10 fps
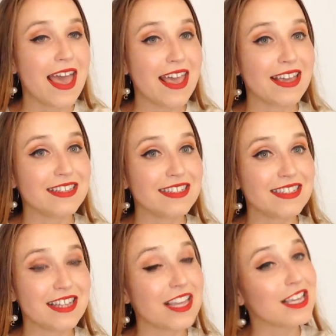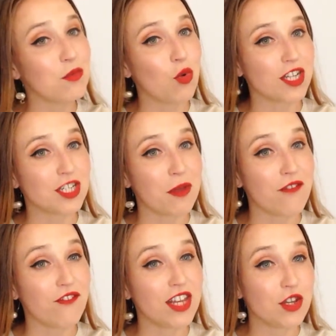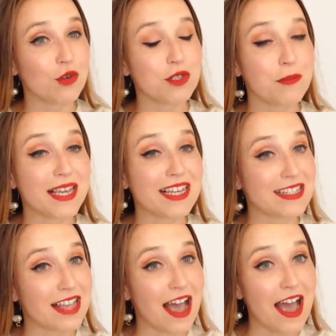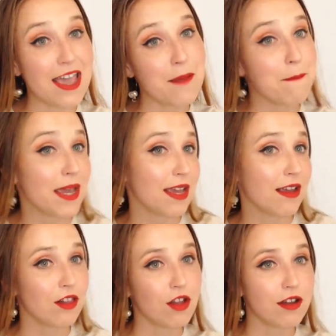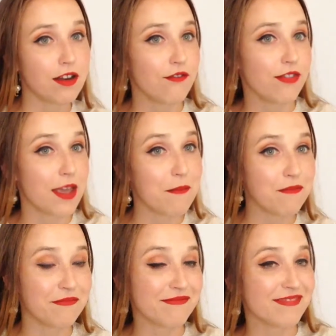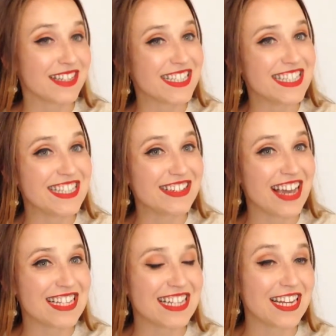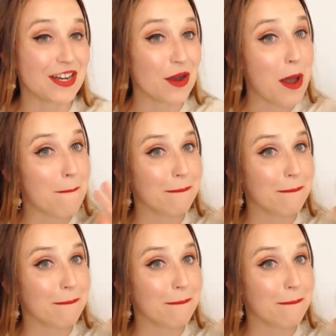and keep watching my videos because I am making a lot of them. See you guys later.